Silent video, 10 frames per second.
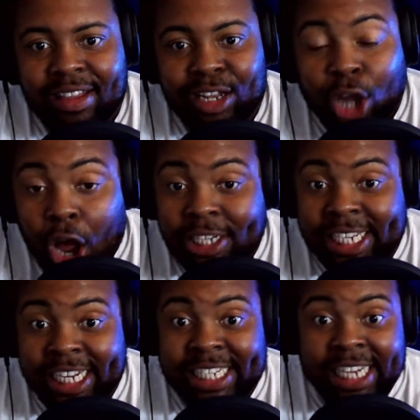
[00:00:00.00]
Lost
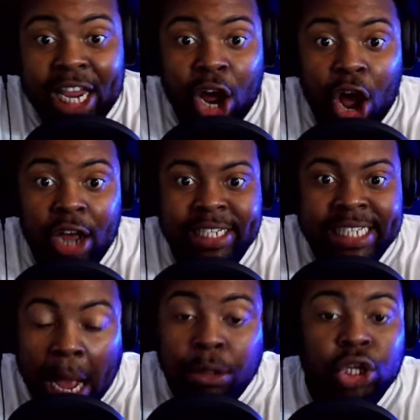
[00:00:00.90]
to the Seahawks.
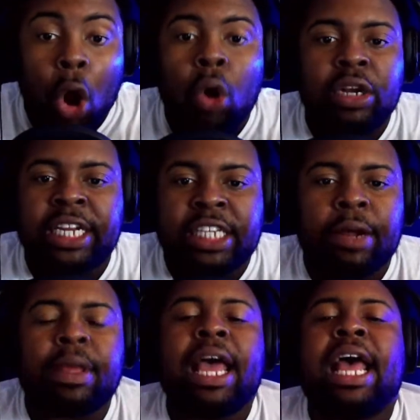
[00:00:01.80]
That was the only. Di-
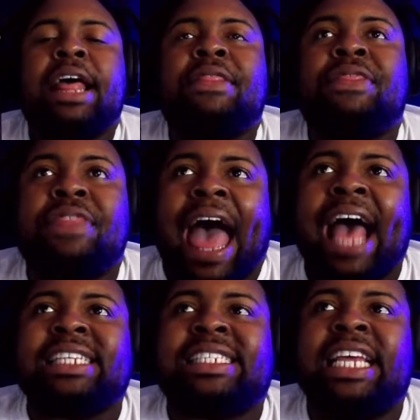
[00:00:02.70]

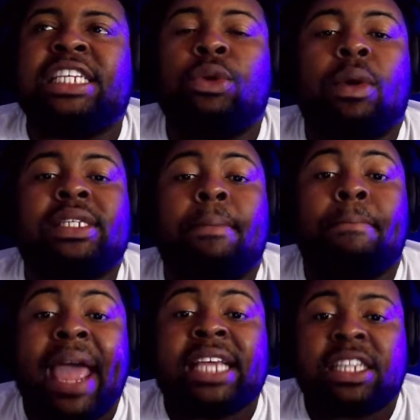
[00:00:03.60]
that season was
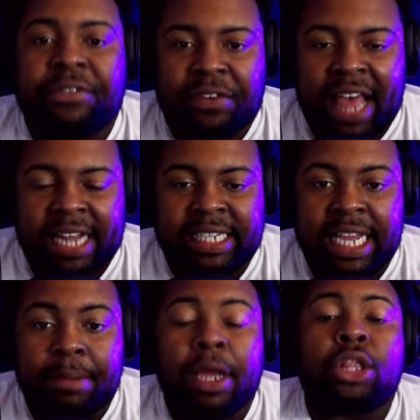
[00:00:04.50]
amazing for that
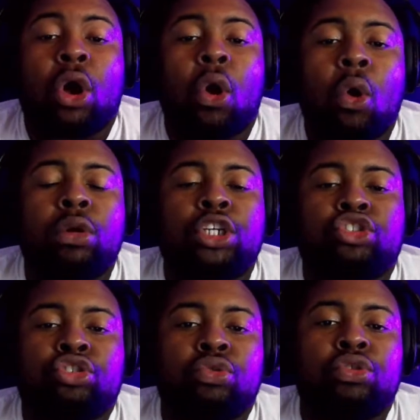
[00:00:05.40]
team, and the only
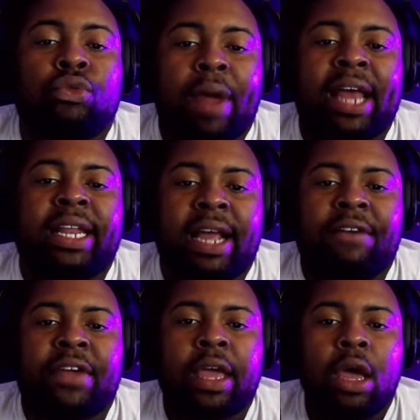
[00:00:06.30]
true derailing
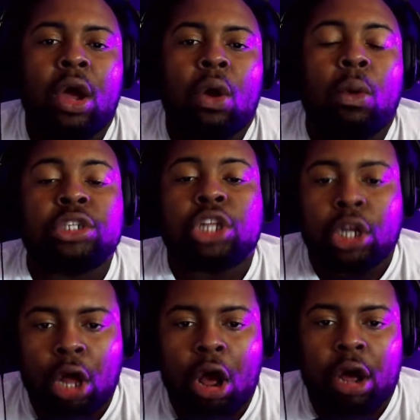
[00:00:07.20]
of it was the
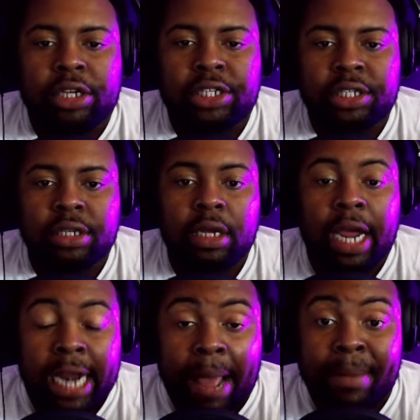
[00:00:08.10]
loss.
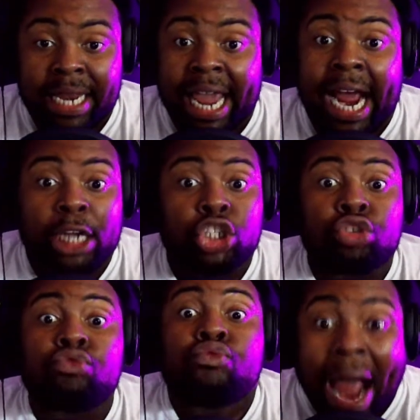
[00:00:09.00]
And I mean, they got
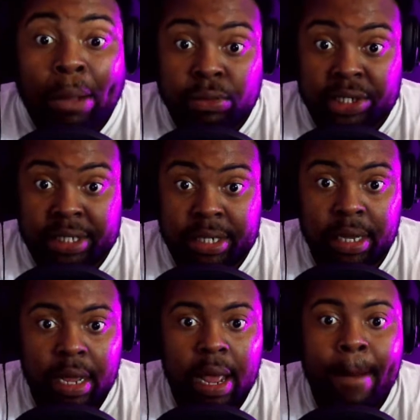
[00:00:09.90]
trounced
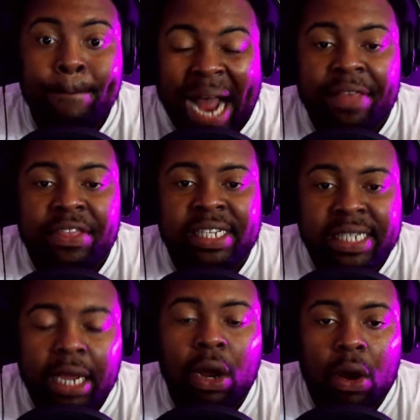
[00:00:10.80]
by the
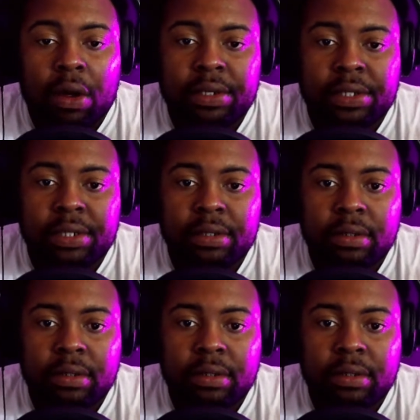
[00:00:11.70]
Seahawks.